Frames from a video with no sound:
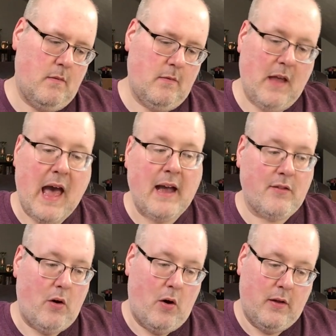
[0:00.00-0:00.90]
tags
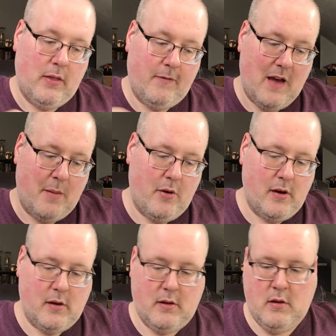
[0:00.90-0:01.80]
on the
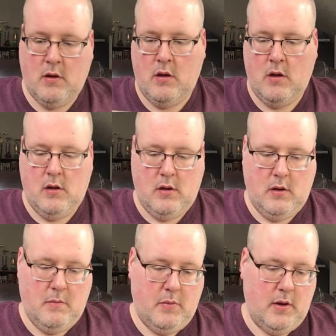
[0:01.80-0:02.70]
fabric,
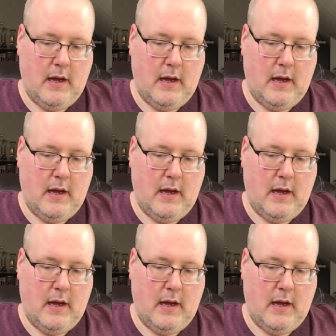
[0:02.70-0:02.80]
but